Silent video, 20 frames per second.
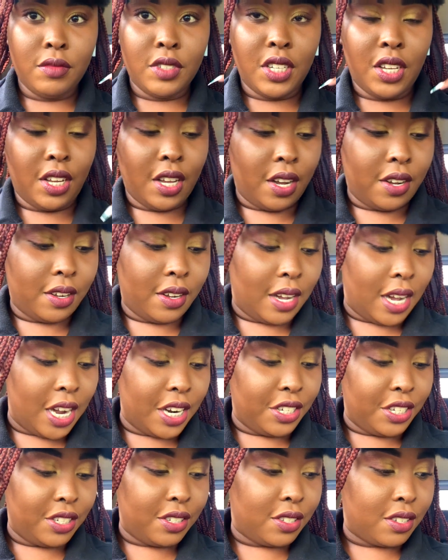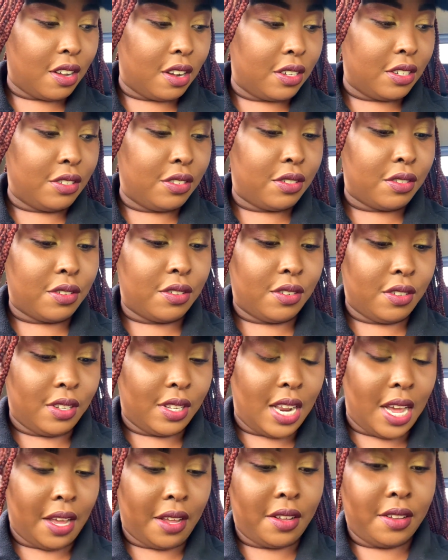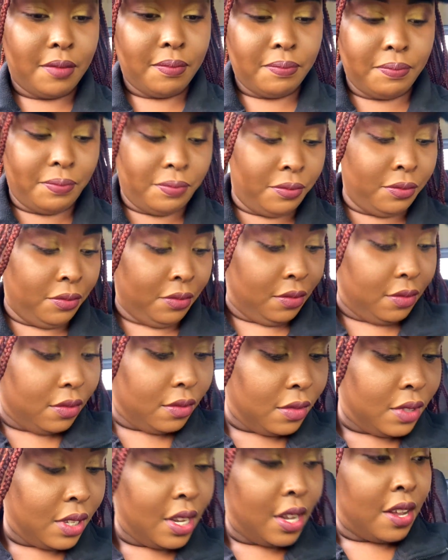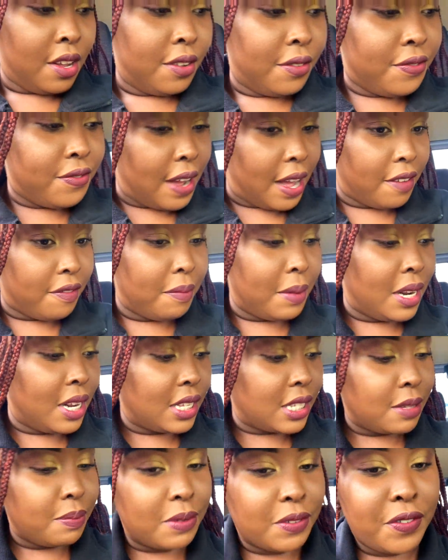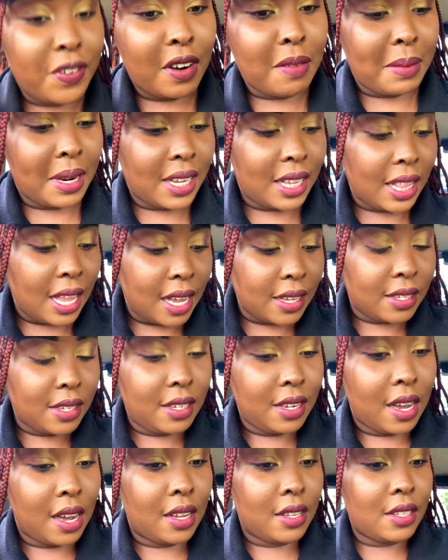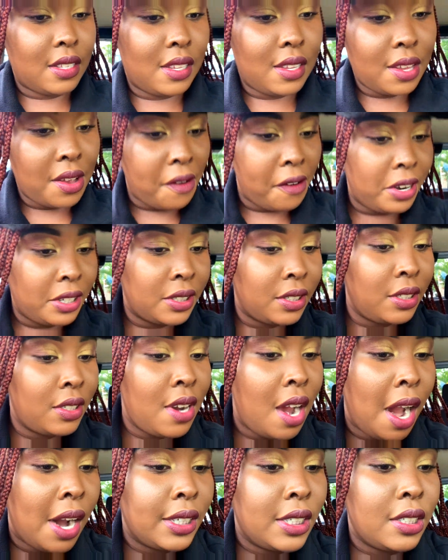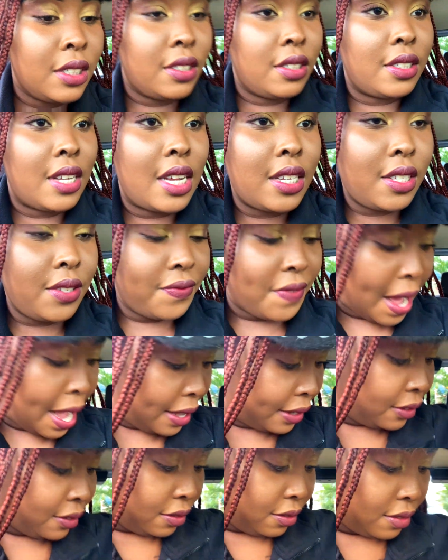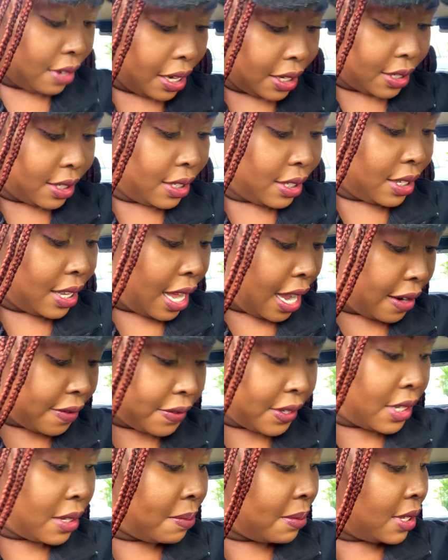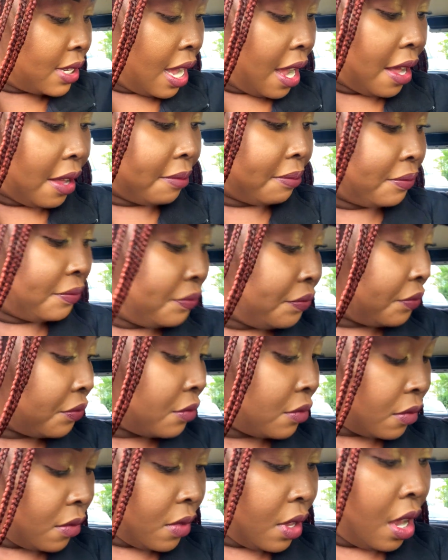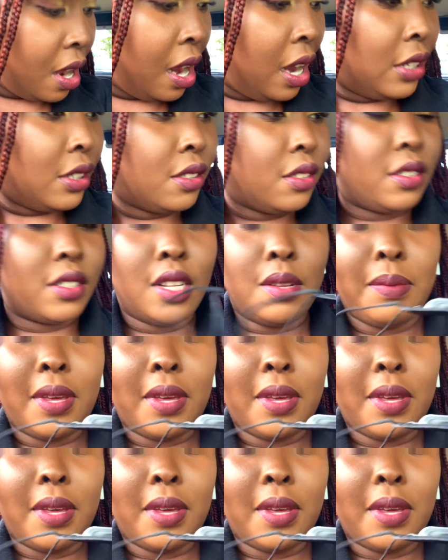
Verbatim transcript: Yo, I just got to school like five minutes before my class starts. So that's fine. I still have some time. So let me